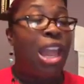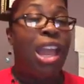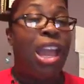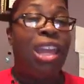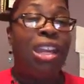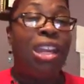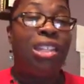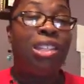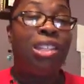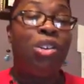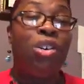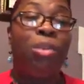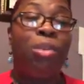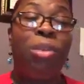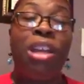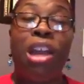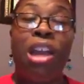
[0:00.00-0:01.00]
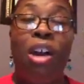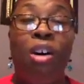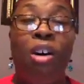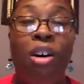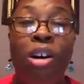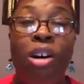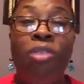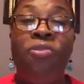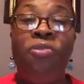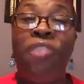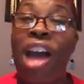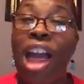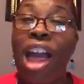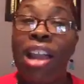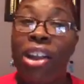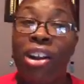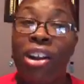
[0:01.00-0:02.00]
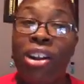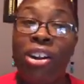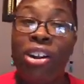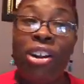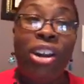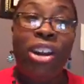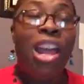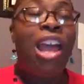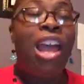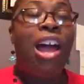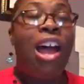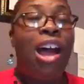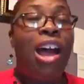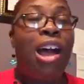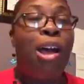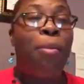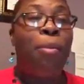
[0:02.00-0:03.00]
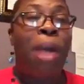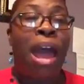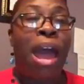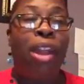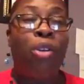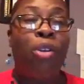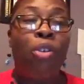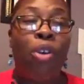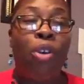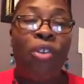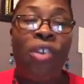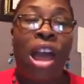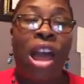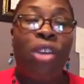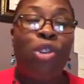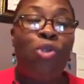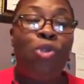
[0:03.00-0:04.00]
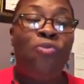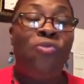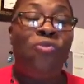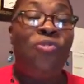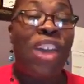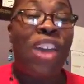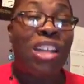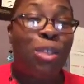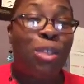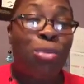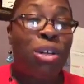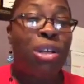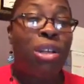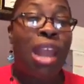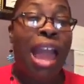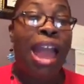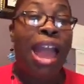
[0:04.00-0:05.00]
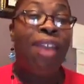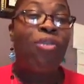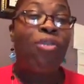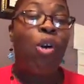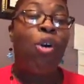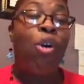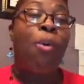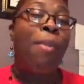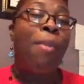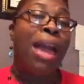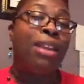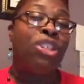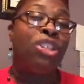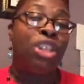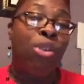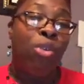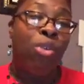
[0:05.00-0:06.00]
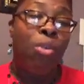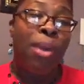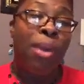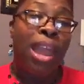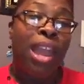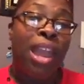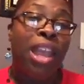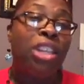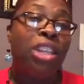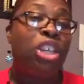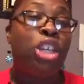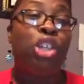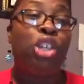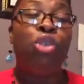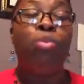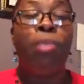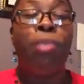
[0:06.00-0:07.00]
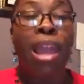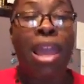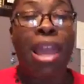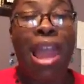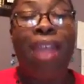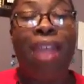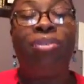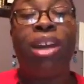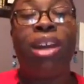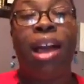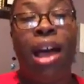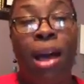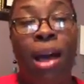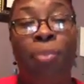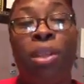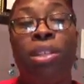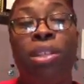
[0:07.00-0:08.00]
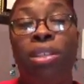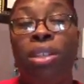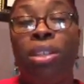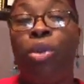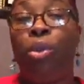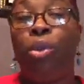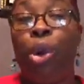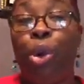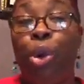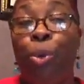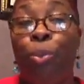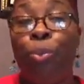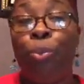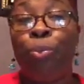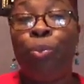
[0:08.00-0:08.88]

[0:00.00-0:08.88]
and it's going to be on fire. I don't know if I'll do Facebook Live on my general page. You may have to hop into the group